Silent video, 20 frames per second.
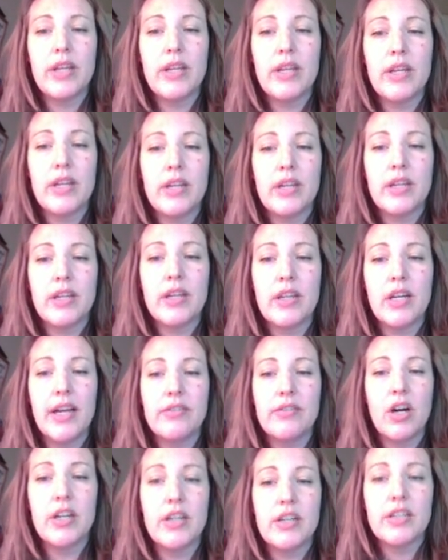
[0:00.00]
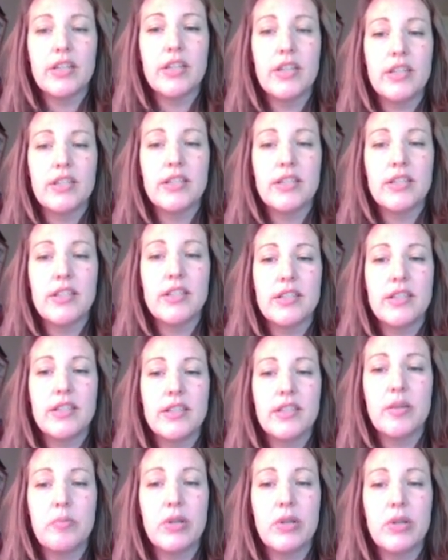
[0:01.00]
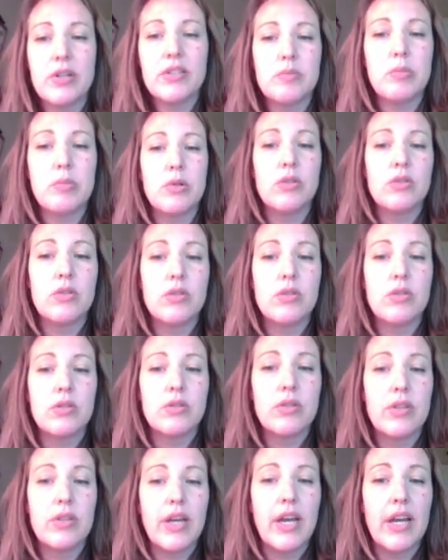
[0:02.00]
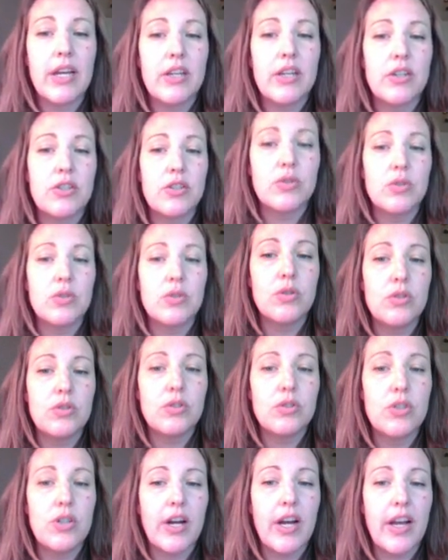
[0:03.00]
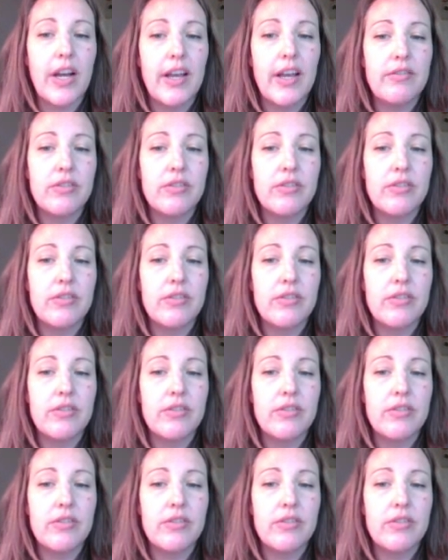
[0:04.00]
kind of car does the principal at your school drive?